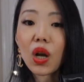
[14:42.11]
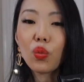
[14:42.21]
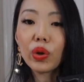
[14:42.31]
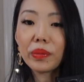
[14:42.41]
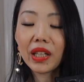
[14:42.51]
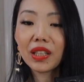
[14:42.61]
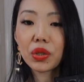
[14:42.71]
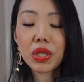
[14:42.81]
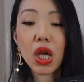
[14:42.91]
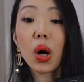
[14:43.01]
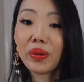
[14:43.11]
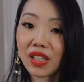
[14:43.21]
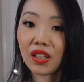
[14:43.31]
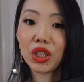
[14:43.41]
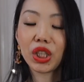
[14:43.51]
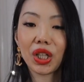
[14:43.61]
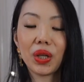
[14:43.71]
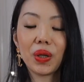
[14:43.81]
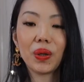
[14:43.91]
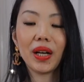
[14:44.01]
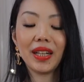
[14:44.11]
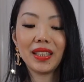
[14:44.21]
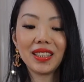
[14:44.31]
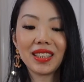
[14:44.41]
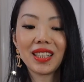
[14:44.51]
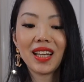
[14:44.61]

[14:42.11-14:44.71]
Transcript: woman who is always on the go, and